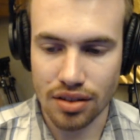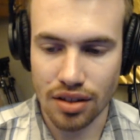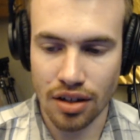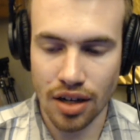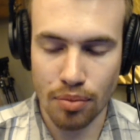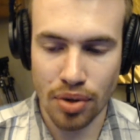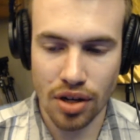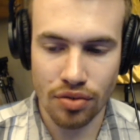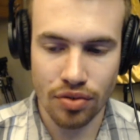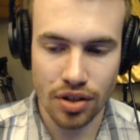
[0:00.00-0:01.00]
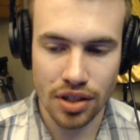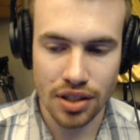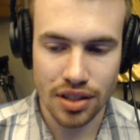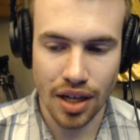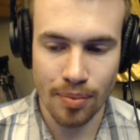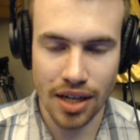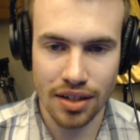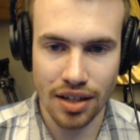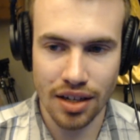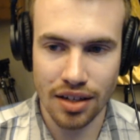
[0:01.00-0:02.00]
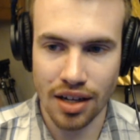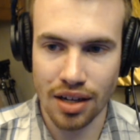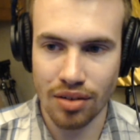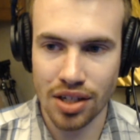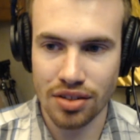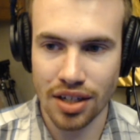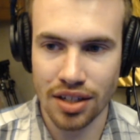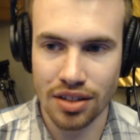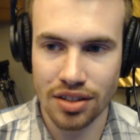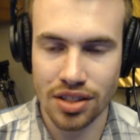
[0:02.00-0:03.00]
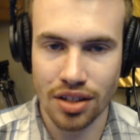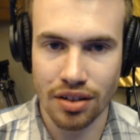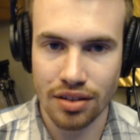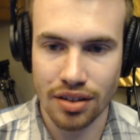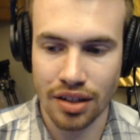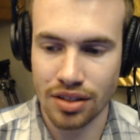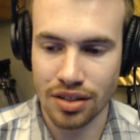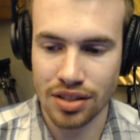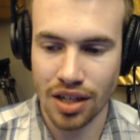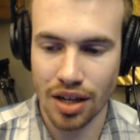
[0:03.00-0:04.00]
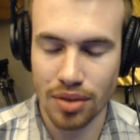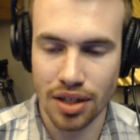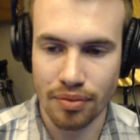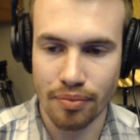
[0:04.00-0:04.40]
Alright, Pedo4, I'm ending it anyways right here, so that's good timing.